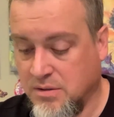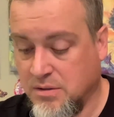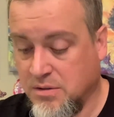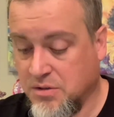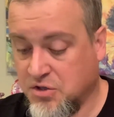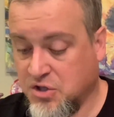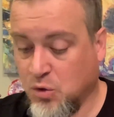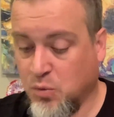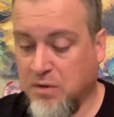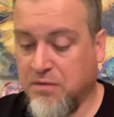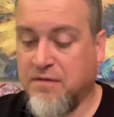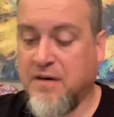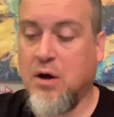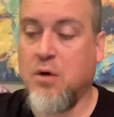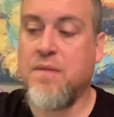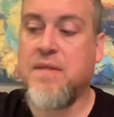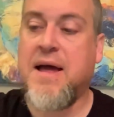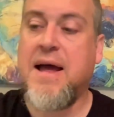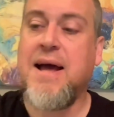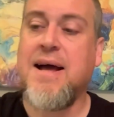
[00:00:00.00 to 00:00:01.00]
So we
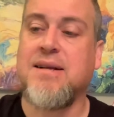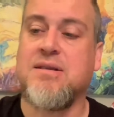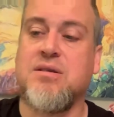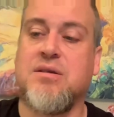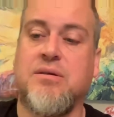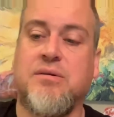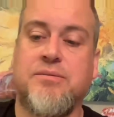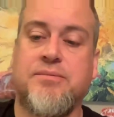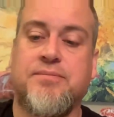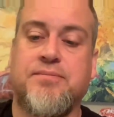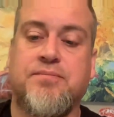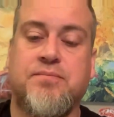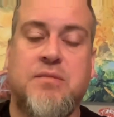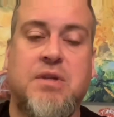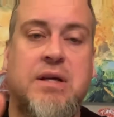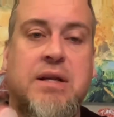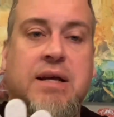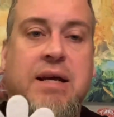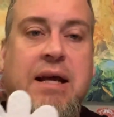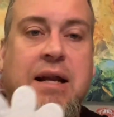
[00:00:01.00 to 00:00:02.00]
found that.
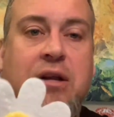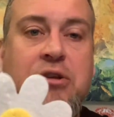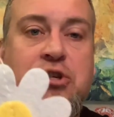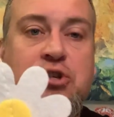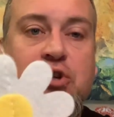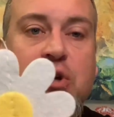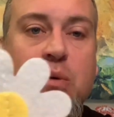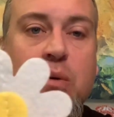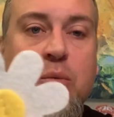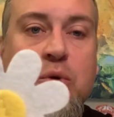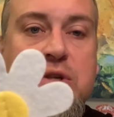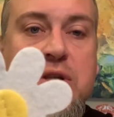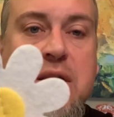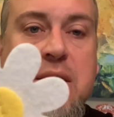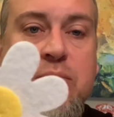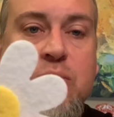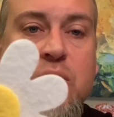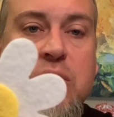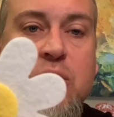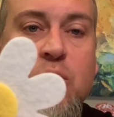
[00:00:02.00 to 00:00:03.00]
And again, I'll just show you one more
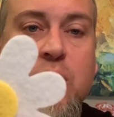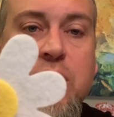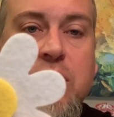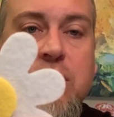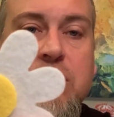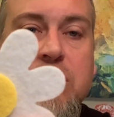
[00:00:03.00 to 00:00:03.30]
time really quick.